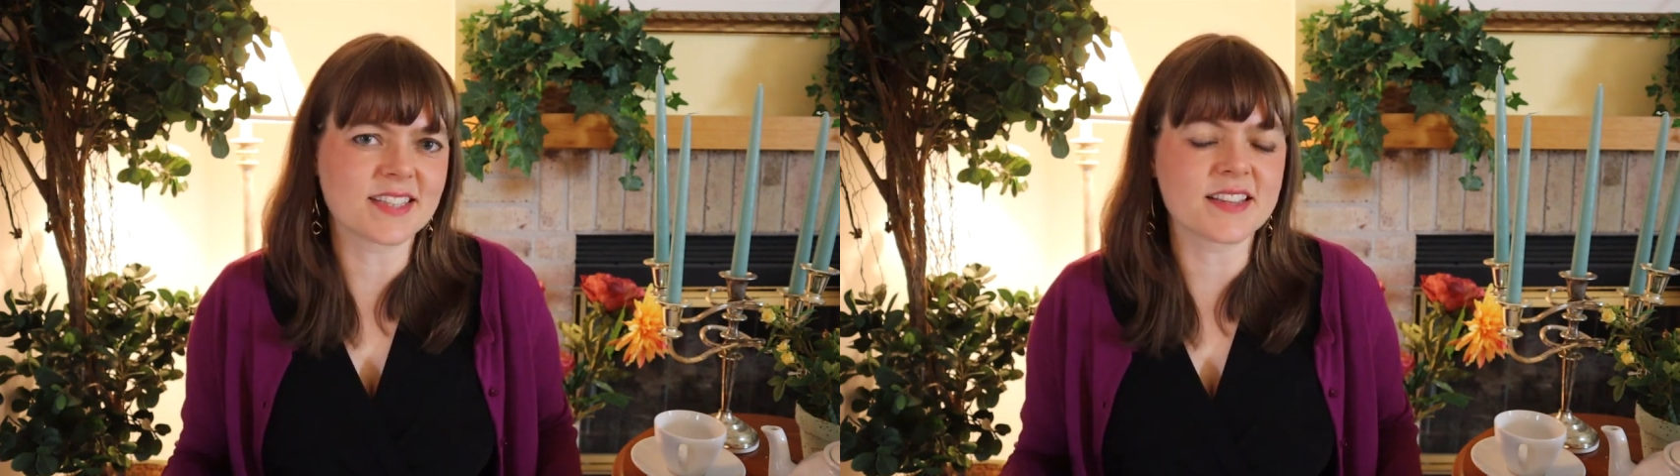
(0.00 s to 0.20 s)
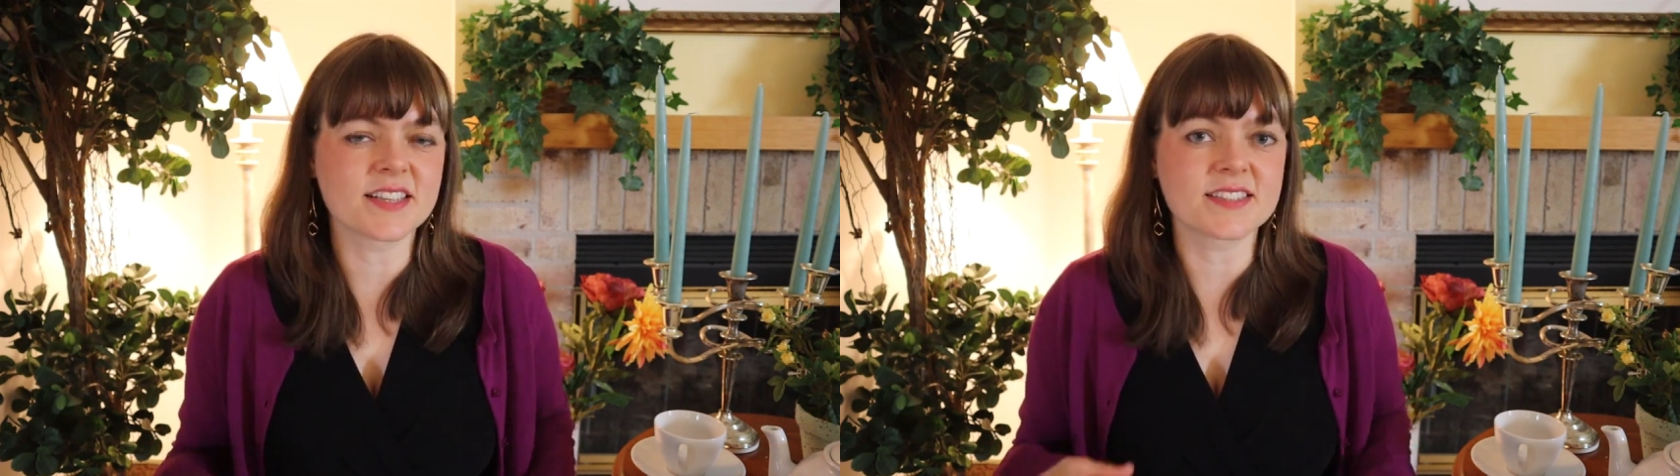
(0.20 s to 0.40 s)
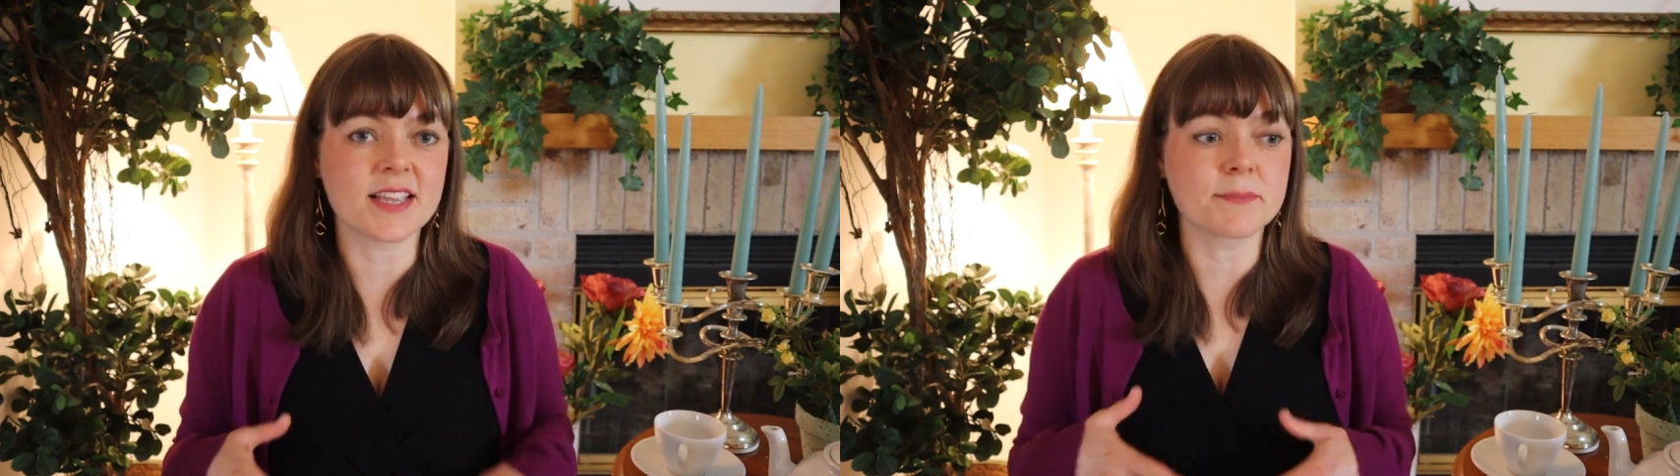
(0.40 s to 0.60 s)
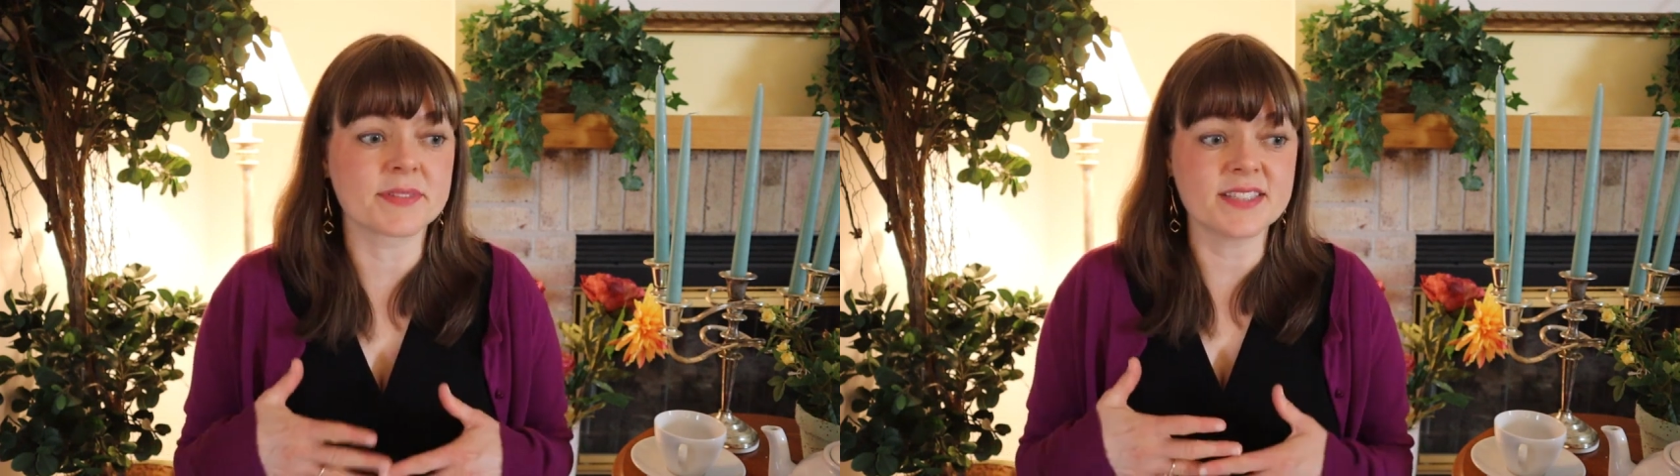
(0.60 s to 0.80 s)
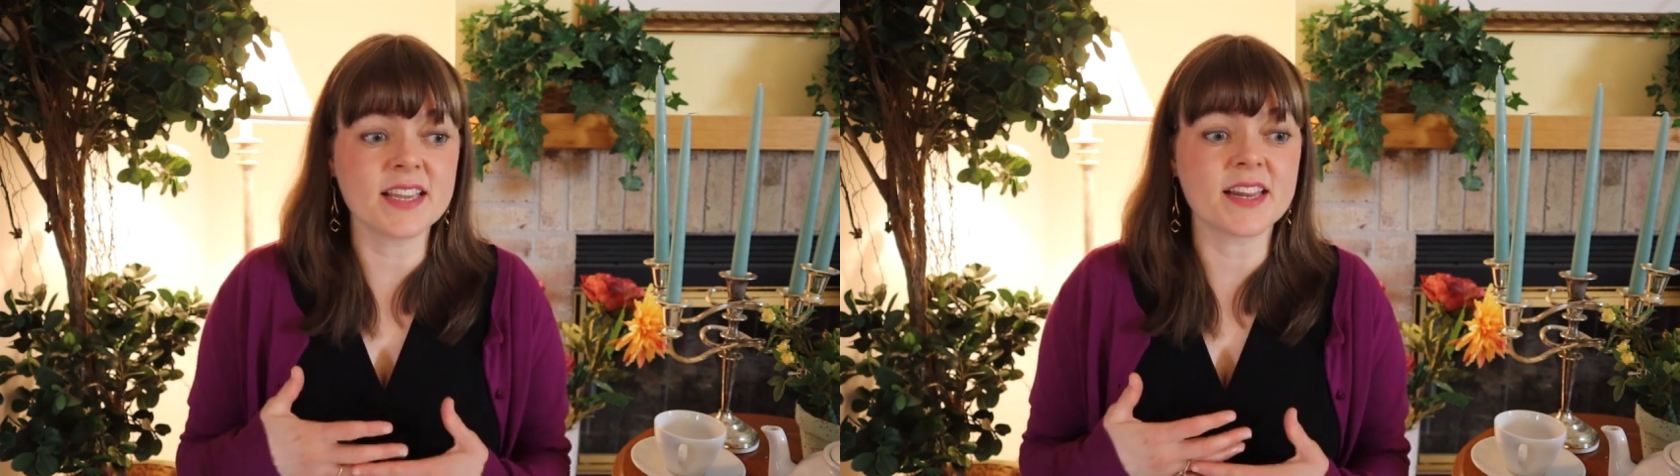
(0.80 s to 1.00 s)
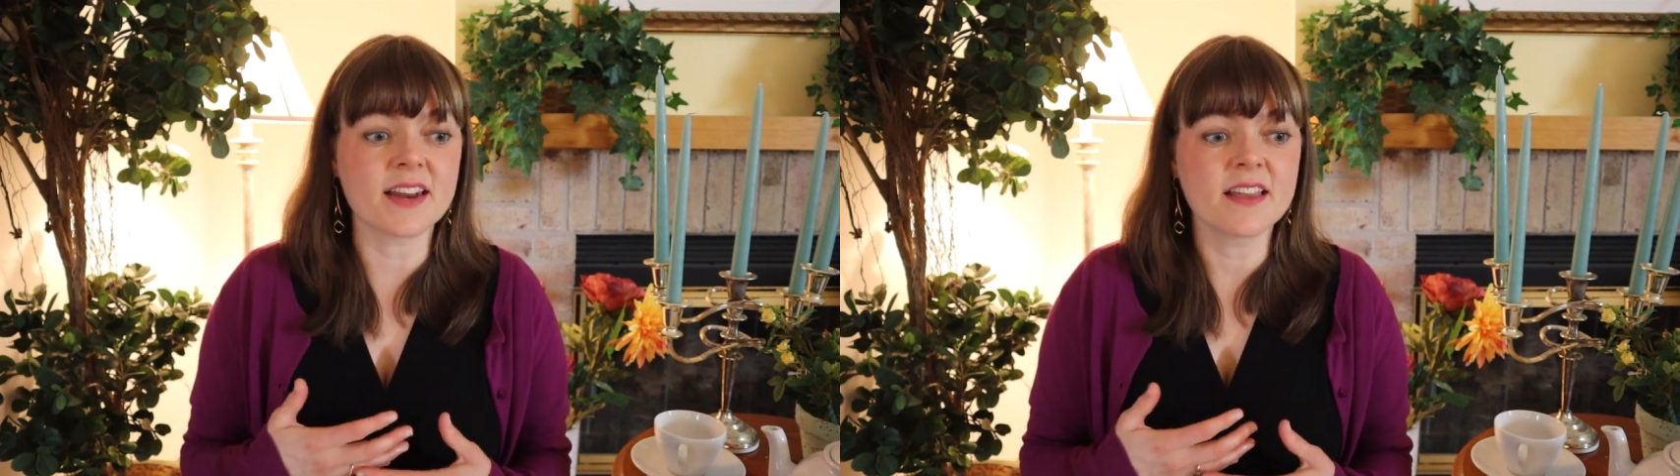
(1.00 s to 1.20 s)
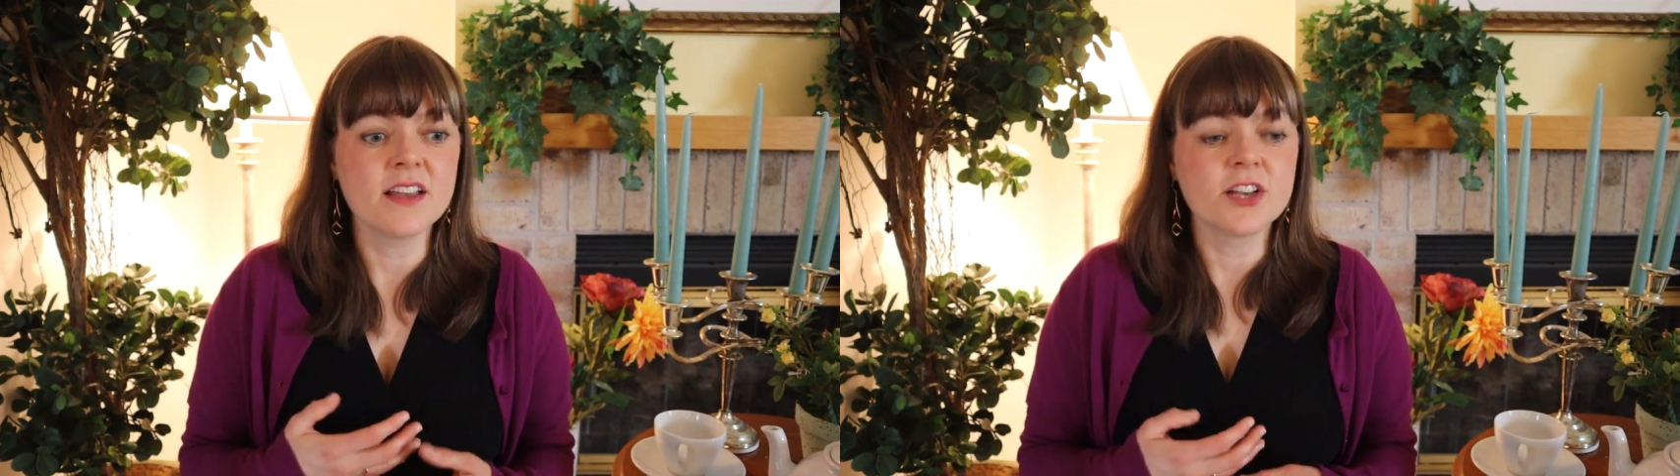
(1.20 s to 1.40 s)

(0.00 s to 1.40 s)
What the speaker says: in this same scene